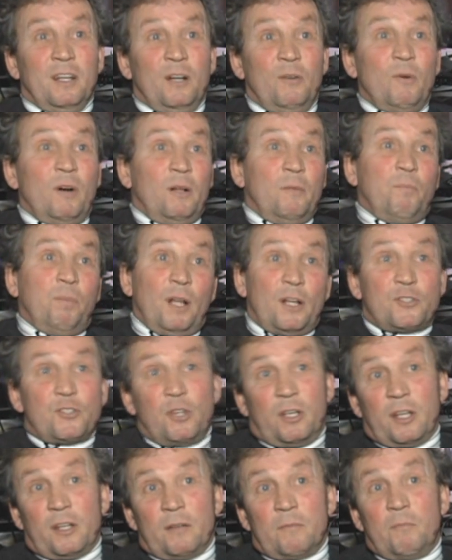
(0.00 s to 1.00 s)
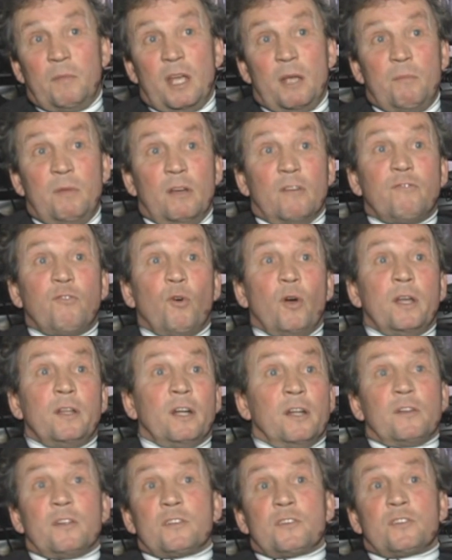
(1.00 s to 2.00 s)
Well, plus you can maybe avoid
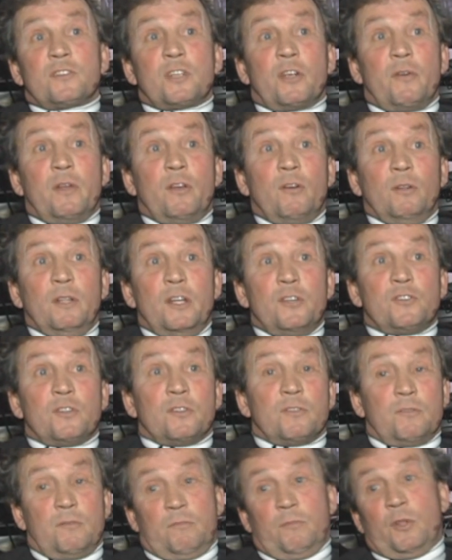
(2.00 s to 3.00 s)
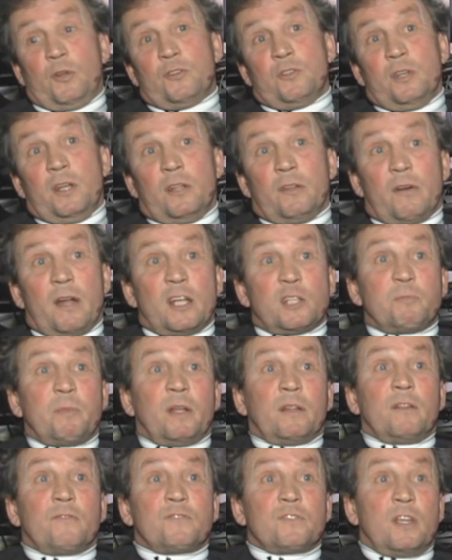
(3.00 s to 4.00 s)
unnecessary collisions. There's another
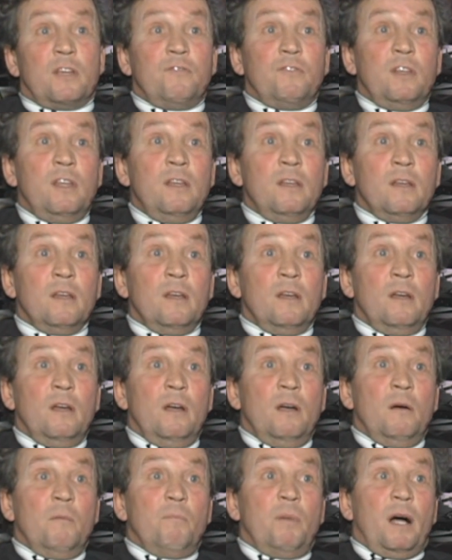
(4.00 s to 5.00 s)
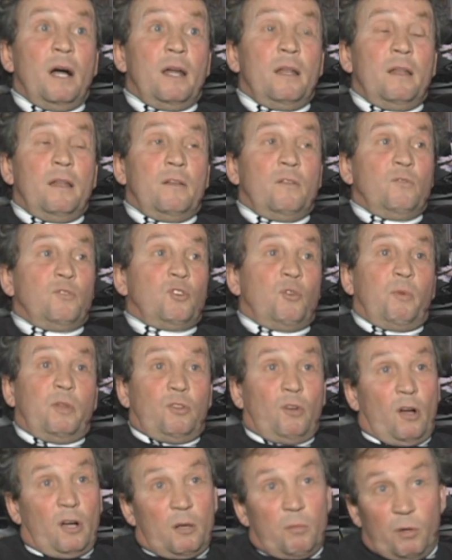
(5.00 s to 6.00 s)
aspect of safety. But so we
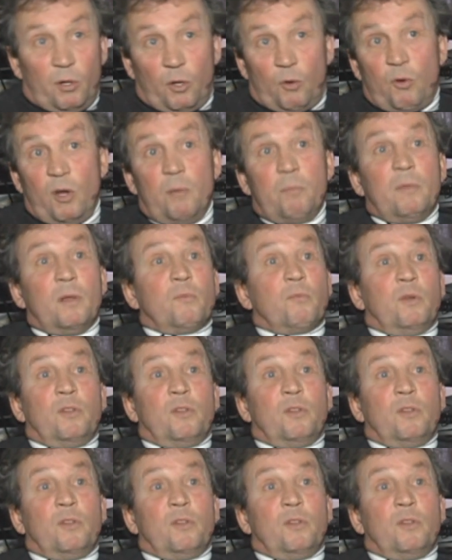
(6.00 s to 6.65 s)
talk about equipment,